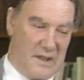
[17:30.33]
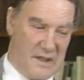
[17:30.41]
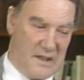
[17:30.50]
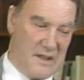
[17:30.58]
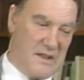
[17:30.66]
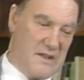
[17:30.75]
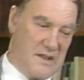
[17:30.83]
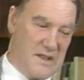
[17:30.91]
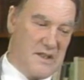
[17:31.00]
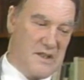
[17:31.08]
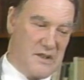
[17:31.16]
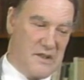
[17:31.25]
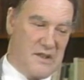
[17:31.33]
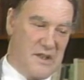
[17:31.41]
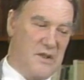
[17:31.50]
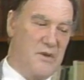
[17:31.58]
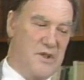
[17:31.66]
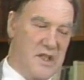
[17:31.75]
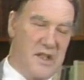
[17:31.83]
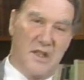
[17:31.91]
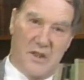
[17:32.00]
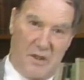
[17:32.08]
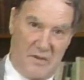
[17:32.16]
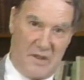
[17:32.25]
uh, this, there's no
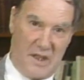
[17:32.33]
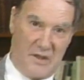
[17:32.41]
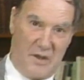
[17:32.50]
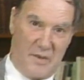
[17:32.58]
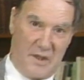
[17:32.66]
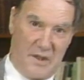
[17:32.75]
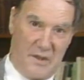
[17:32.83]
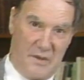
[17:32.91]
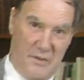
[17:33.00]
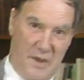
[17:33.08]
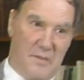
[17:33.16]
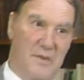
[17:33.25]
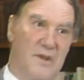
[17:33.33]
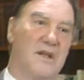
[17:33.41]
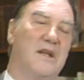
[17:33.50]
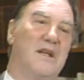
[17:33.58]
secret of the atomic weapon.